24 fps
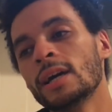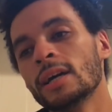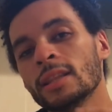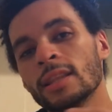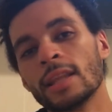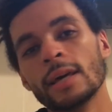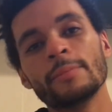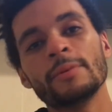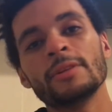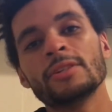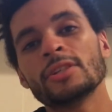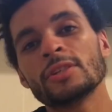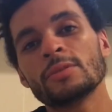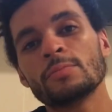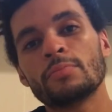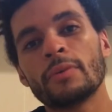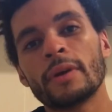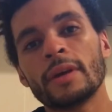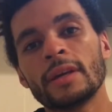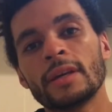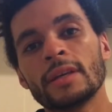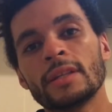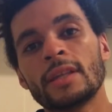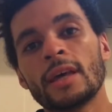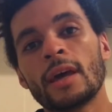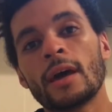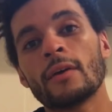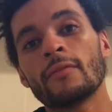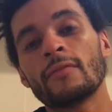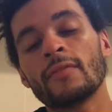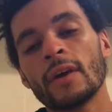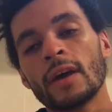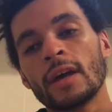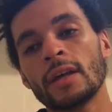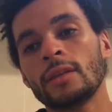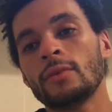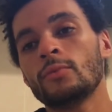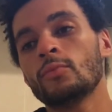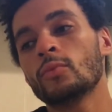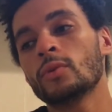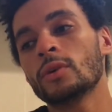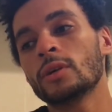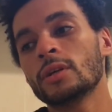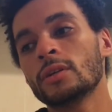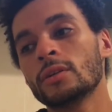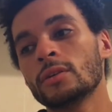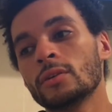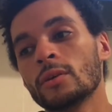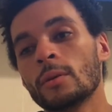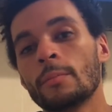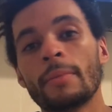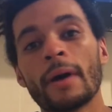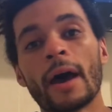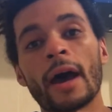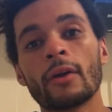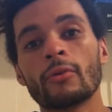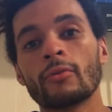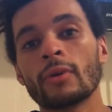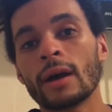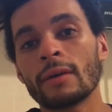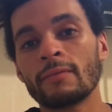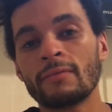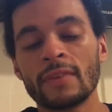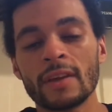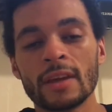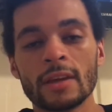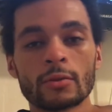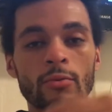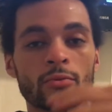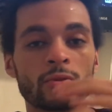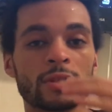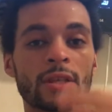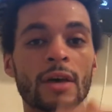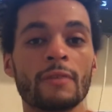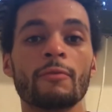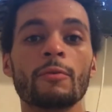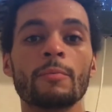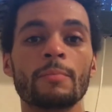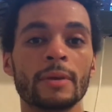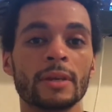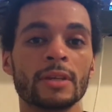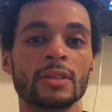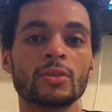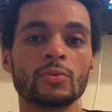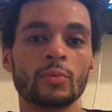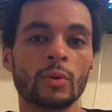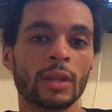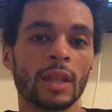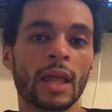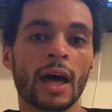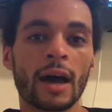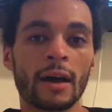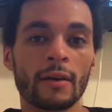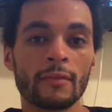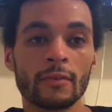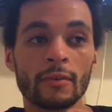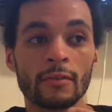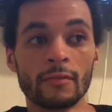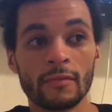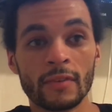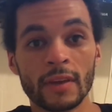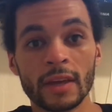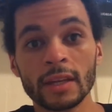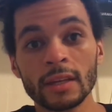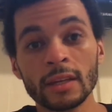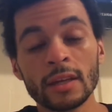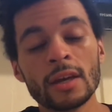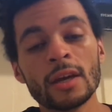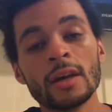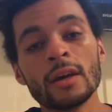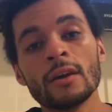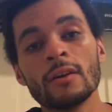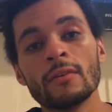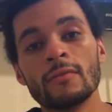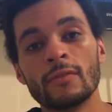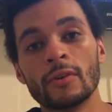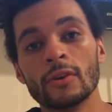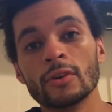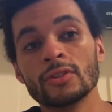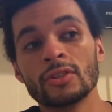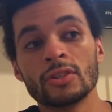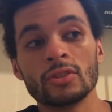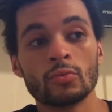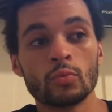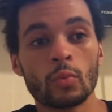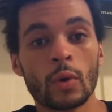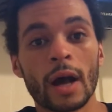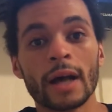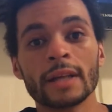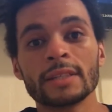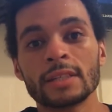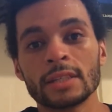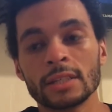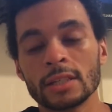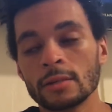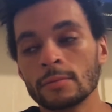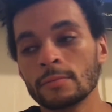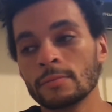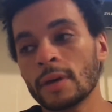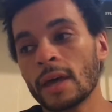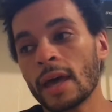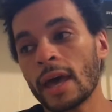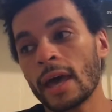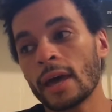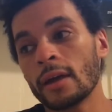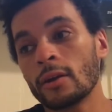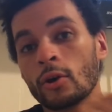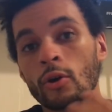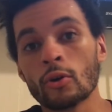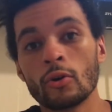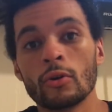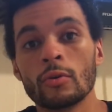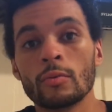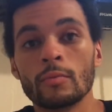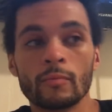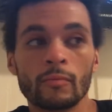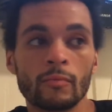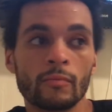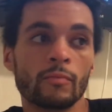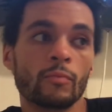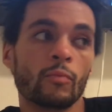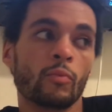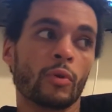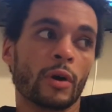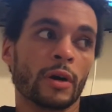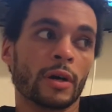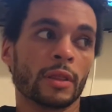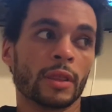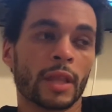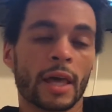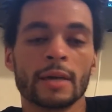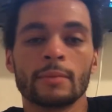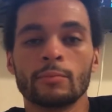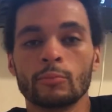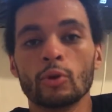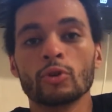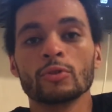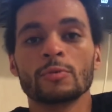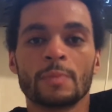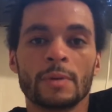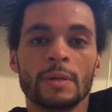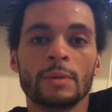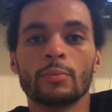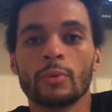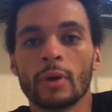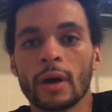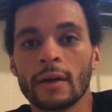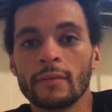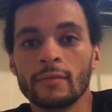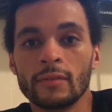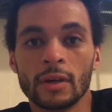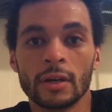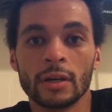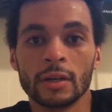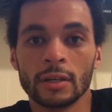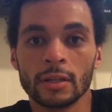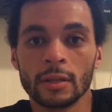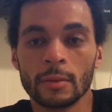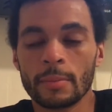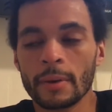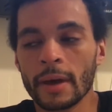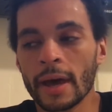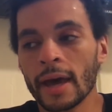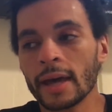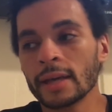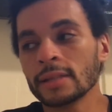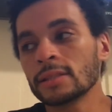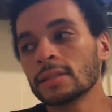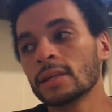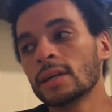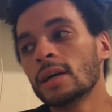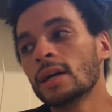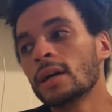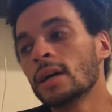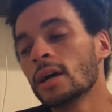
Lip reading: Let me just break it down for anyone, a battle rap fan who's never been to a live event versus watching them at home, what like most people have done in the past.